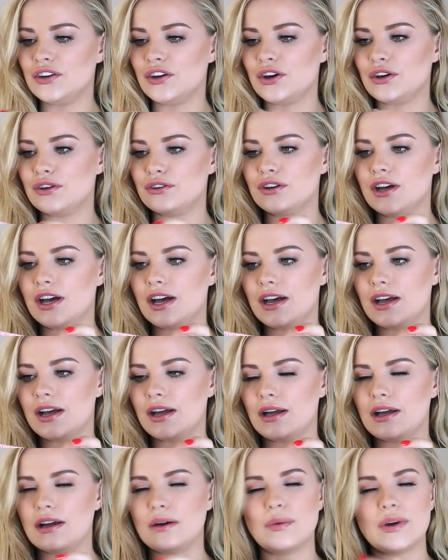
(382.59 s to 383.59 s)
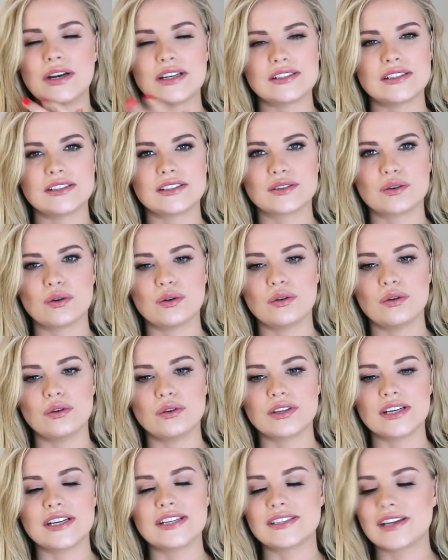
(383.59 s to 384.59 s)
know, what is this
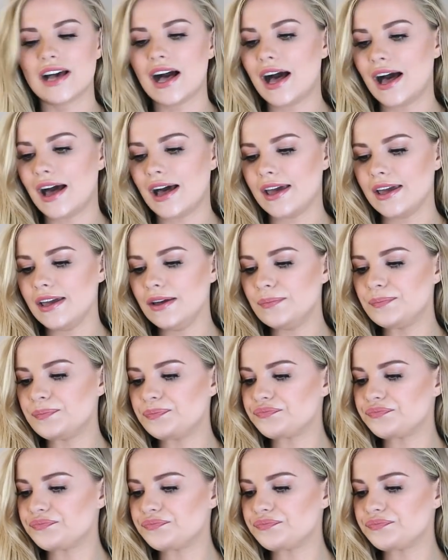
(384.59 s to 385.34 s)
called? A tie